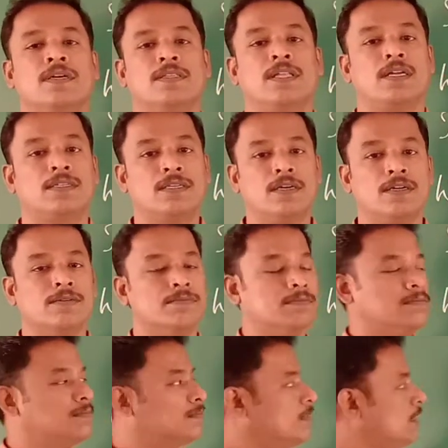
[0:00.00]
The term
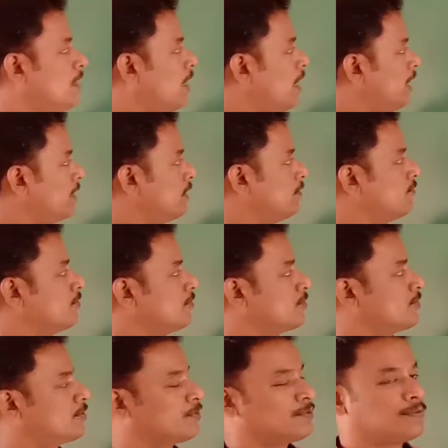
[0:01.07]
I refers to
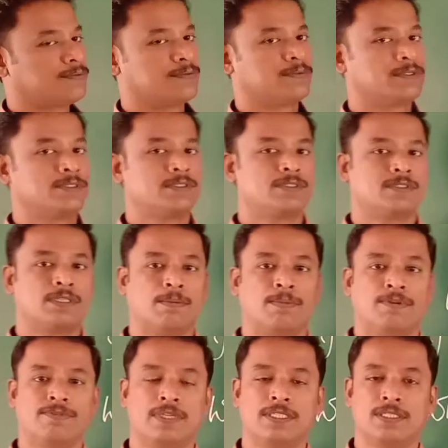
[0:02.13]
the poet
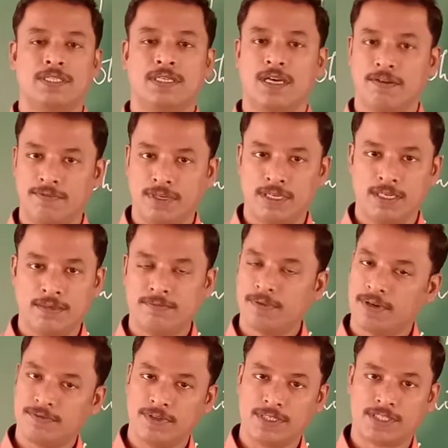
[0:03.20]

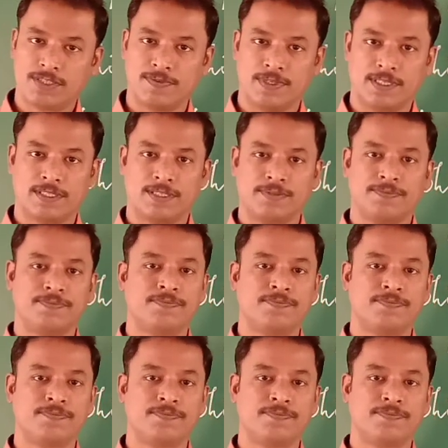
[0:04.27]
William Wordsworth.